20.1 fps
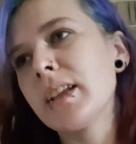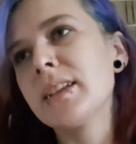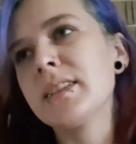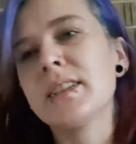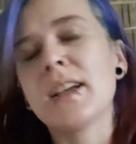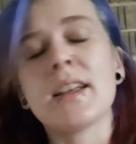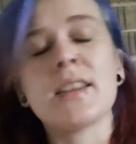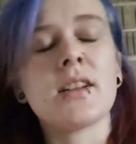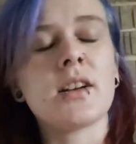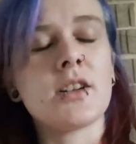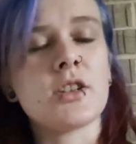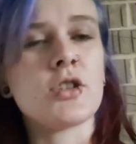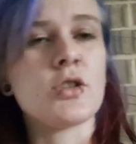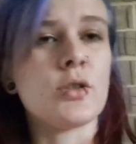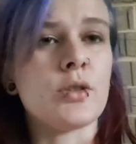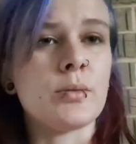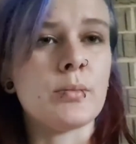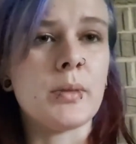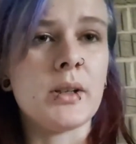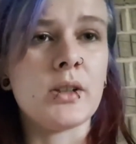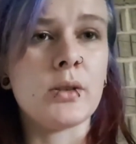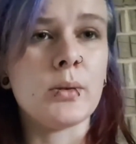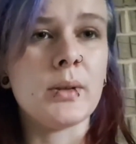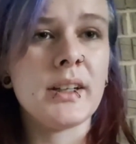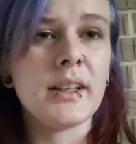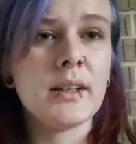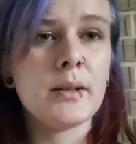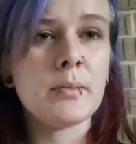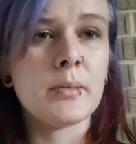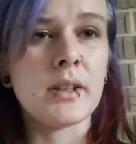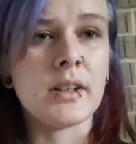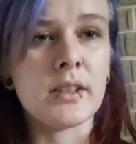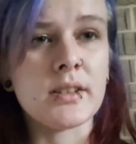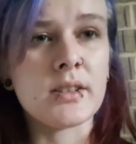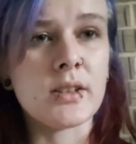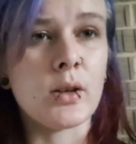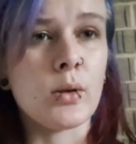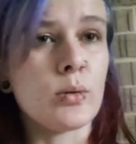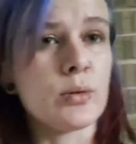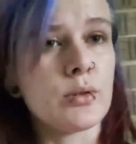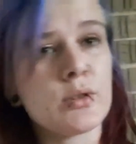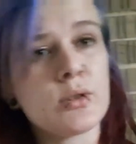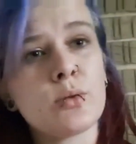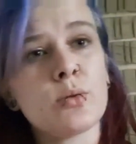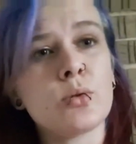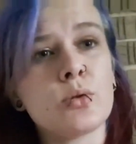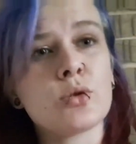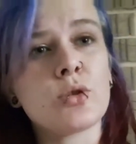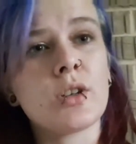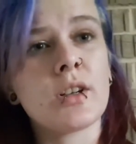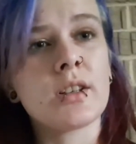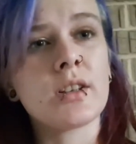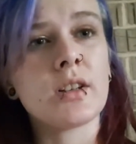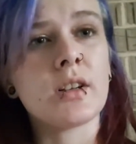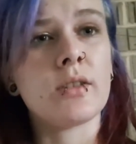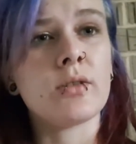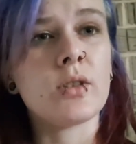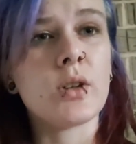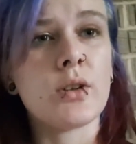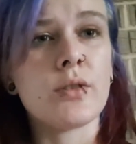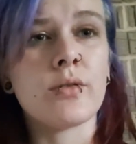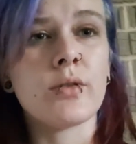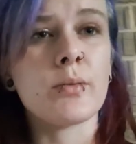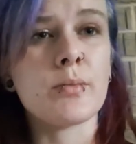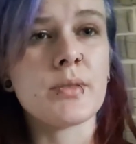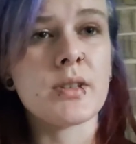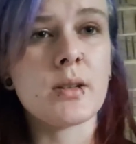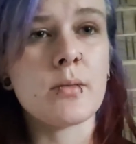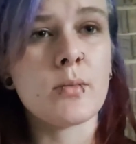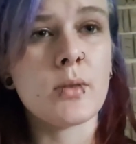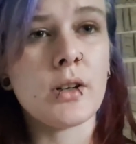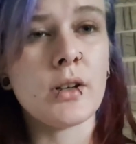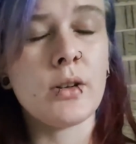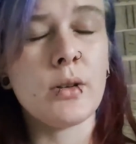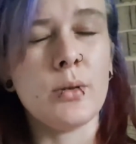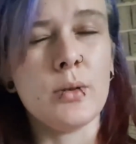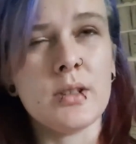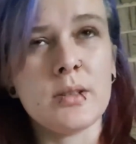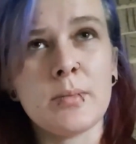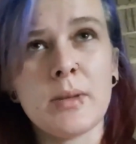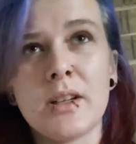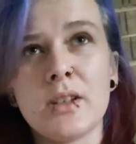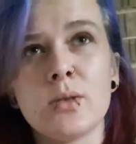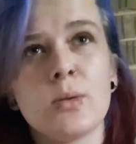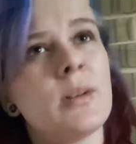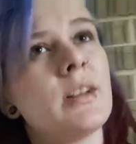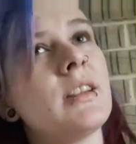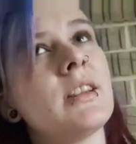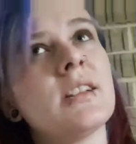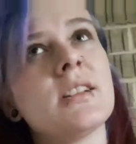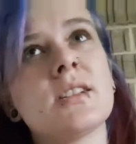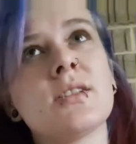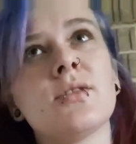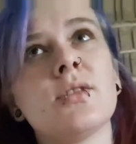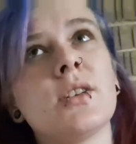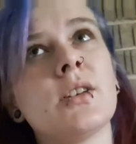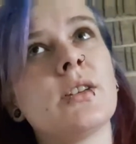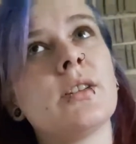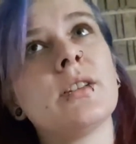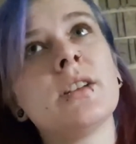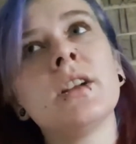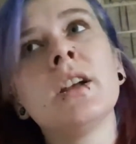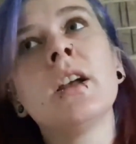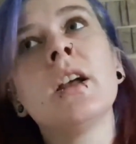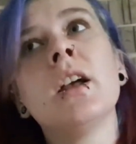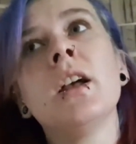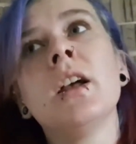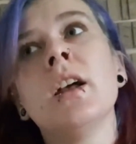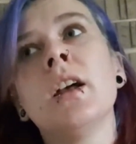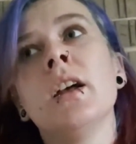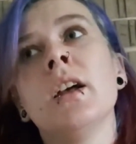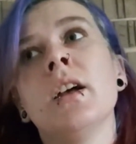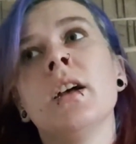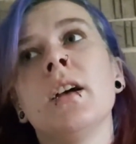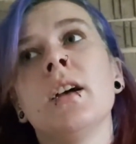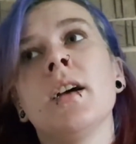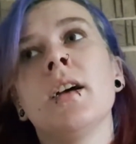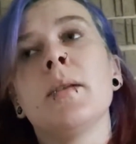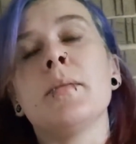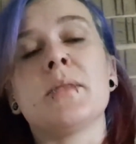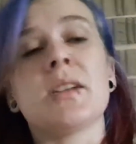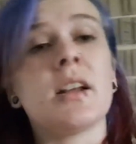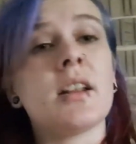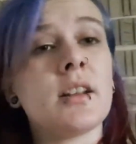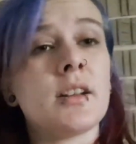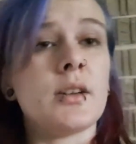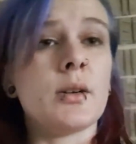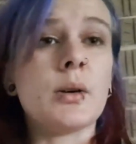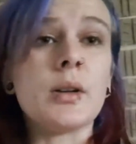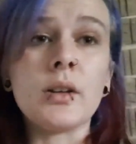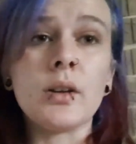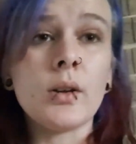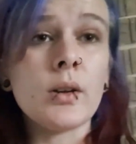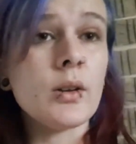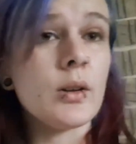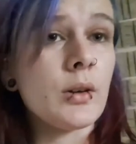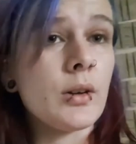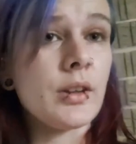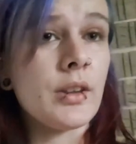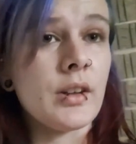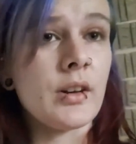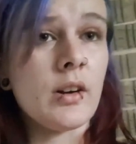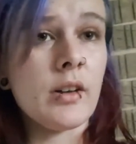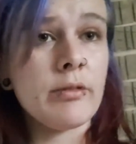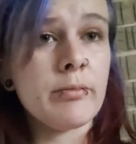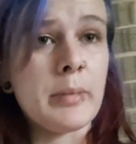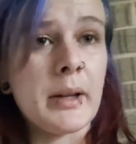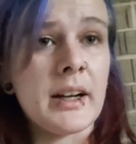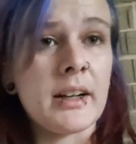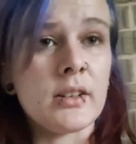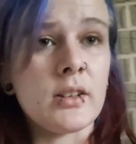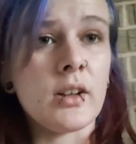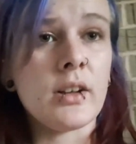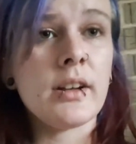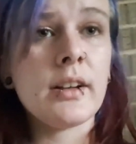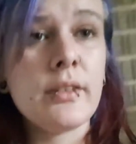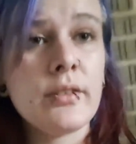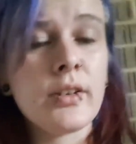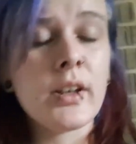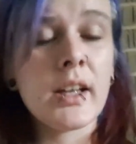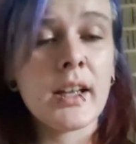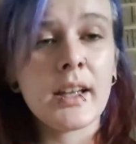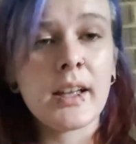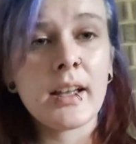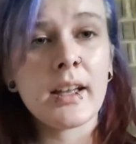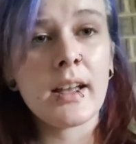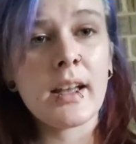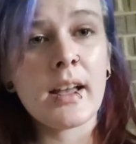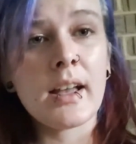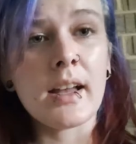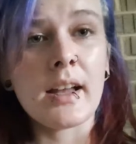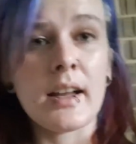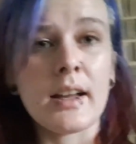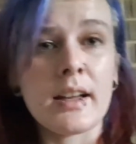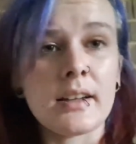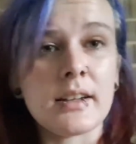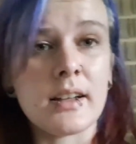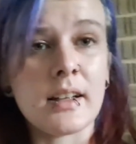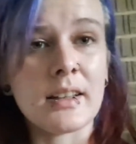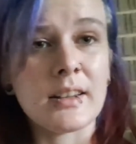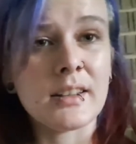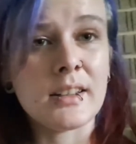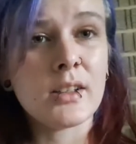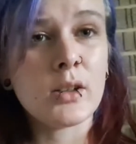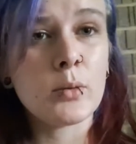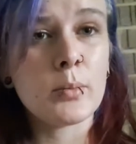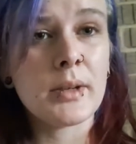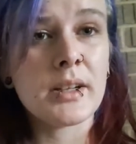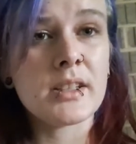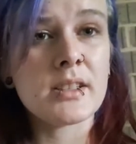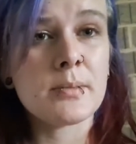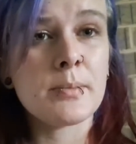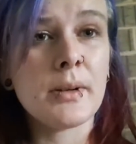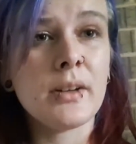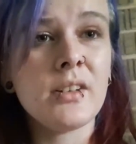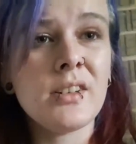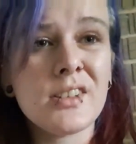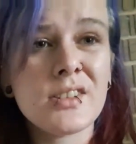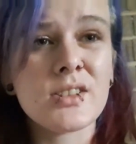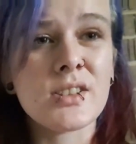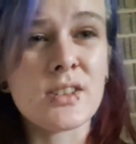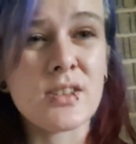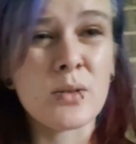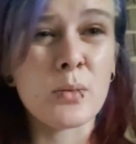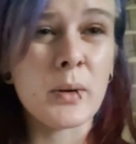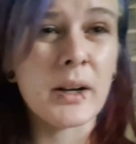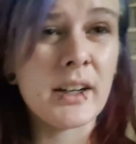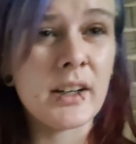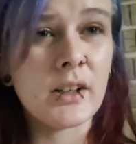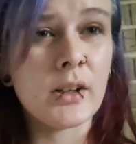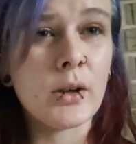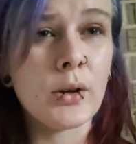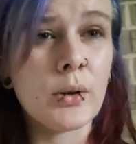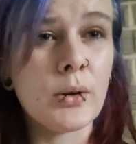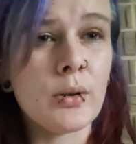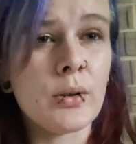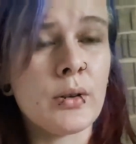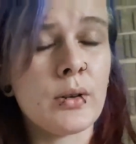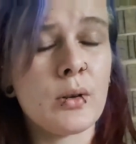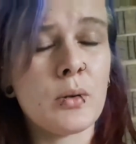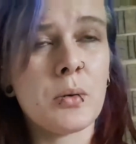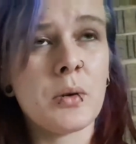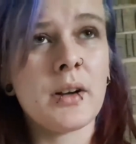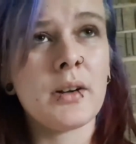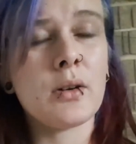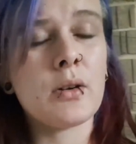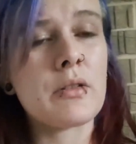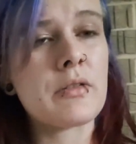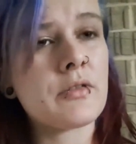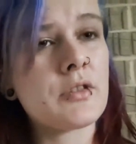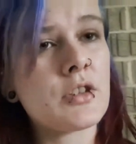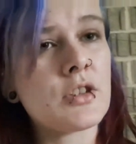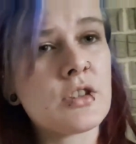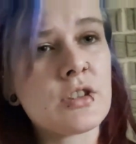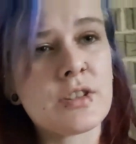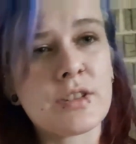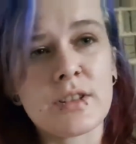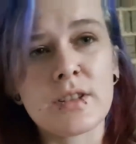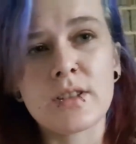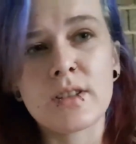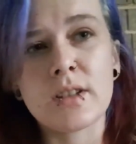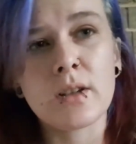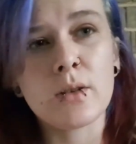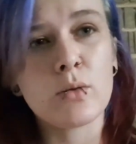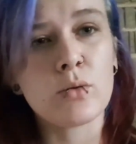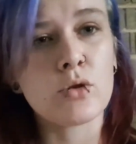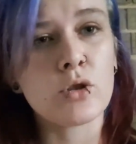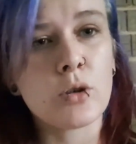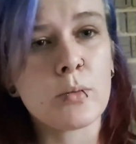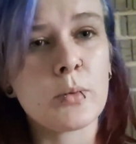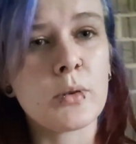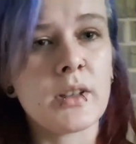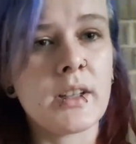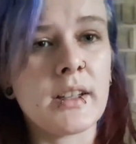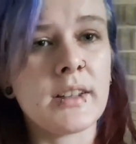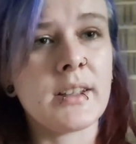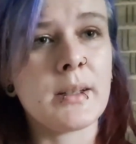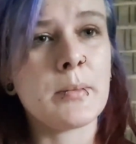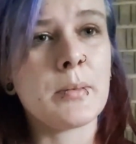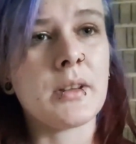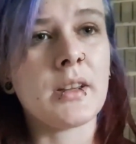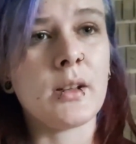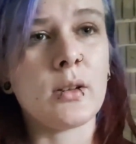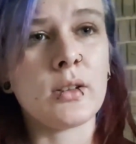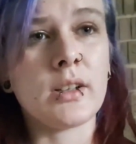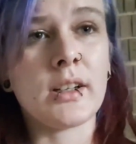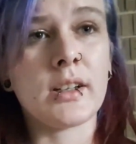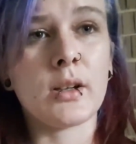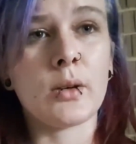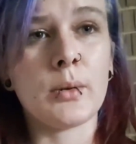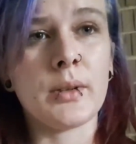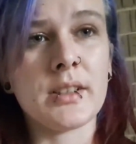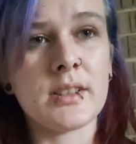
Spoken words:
say that I shouldn't be doing it, but it's an old school trick that I've learnt from someone who has been doing this for, I'm telling you, a lot longer than I've been alive. And a little bit of spirits is the way to go. Quite often just a single drop on their lip and they'll let go